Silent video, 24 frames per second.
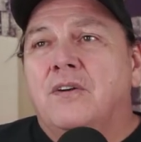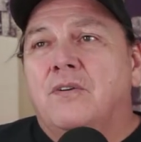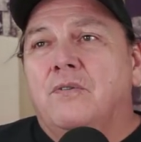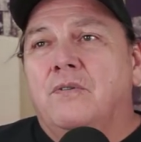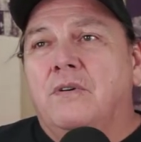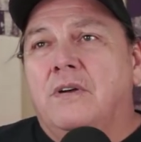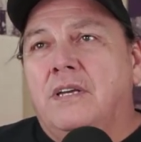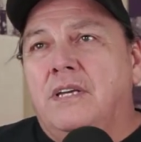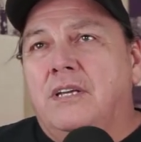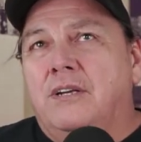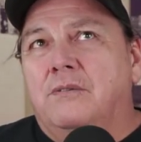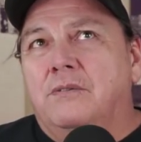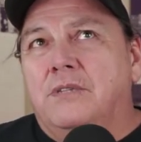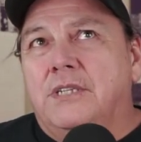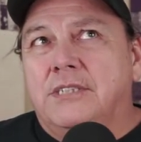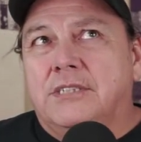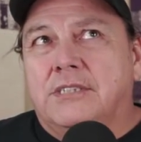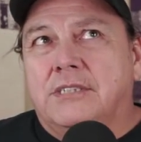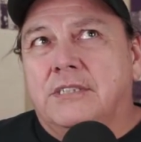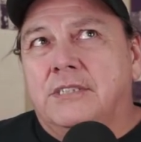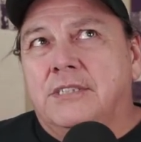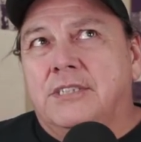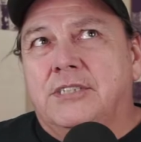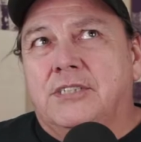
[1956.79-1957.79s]
you know,
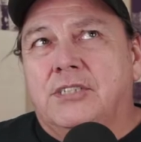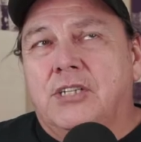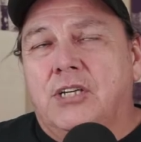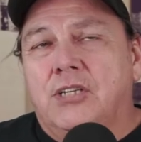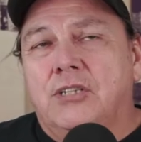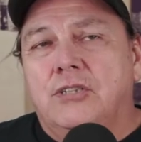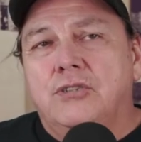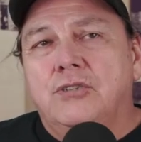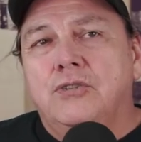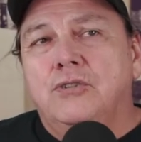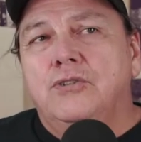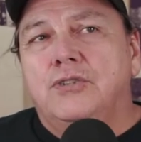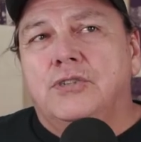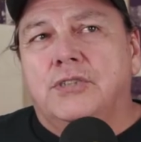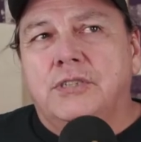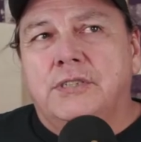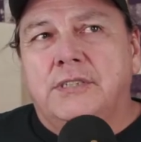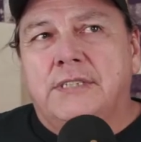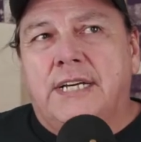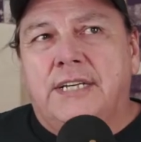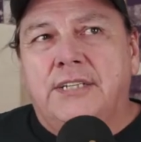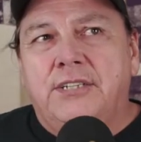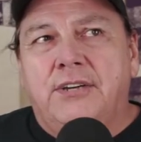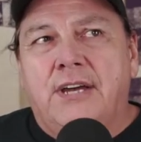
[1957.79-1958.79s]
this
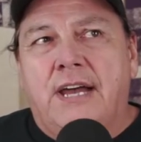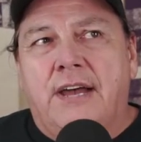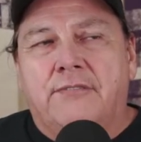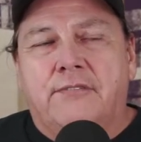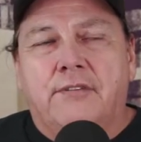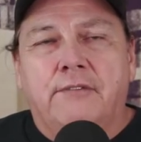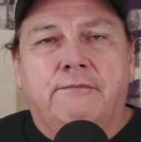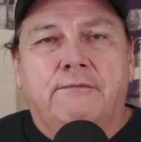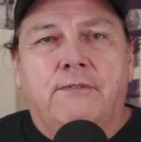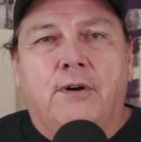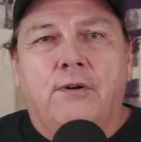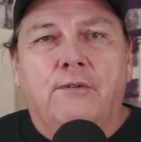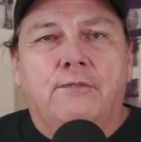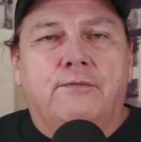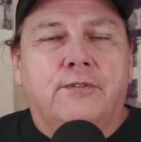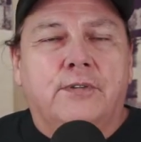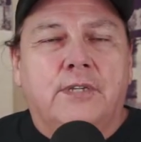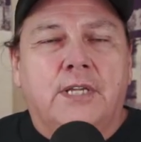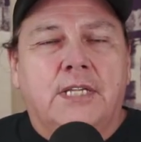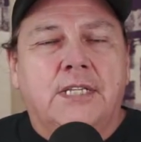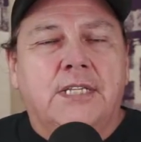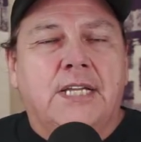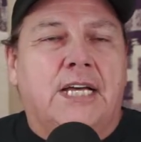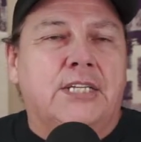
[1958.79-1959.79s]
illusion that you have to vote for
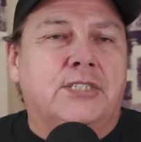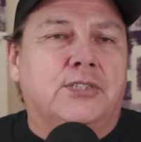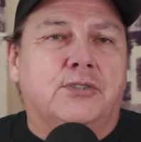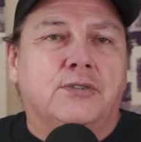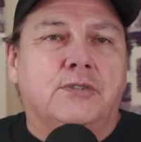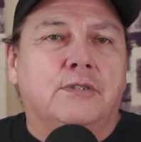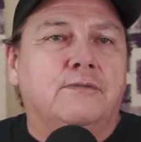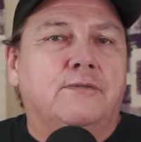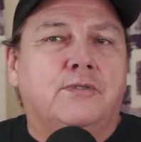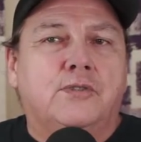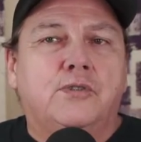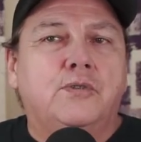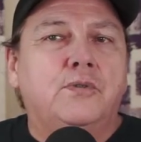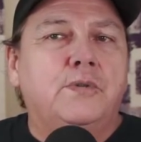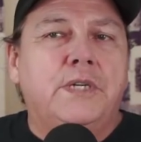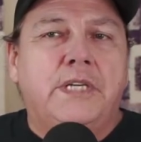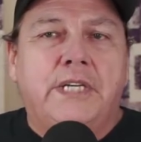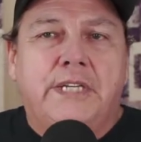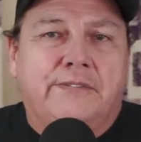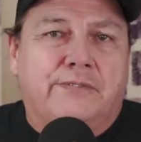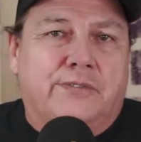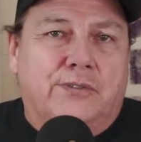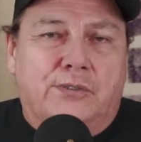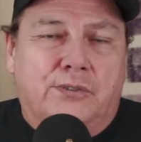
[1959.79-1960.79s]
the lesser of two
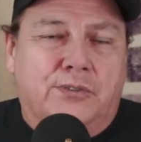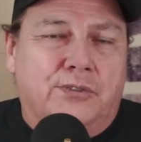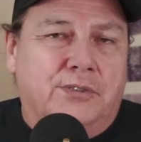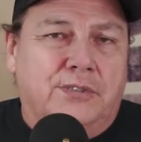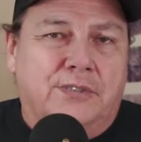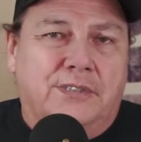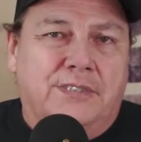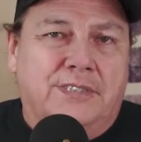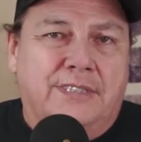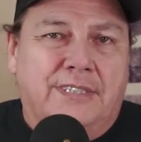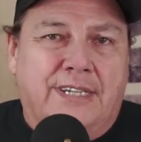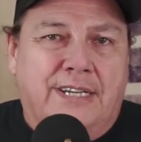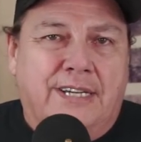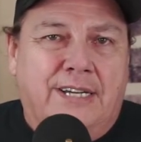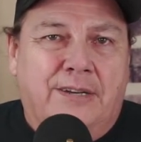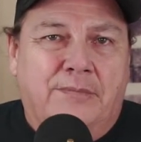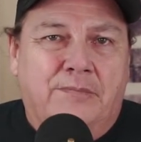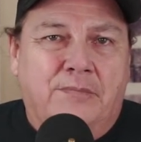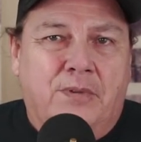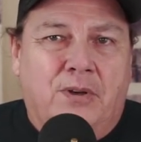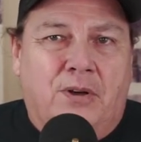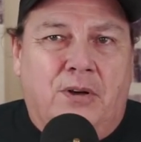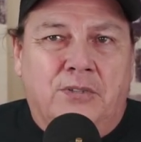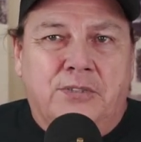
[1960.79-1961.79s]
evils
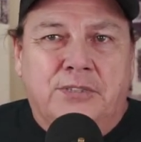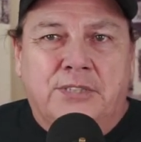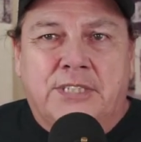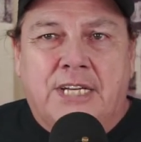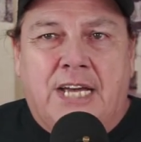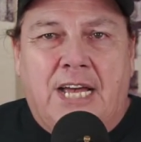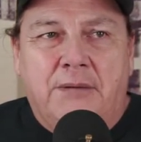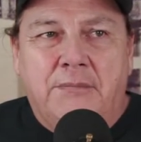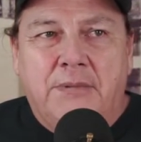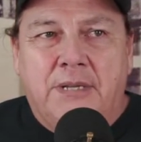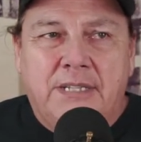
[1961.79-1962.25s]
all the time.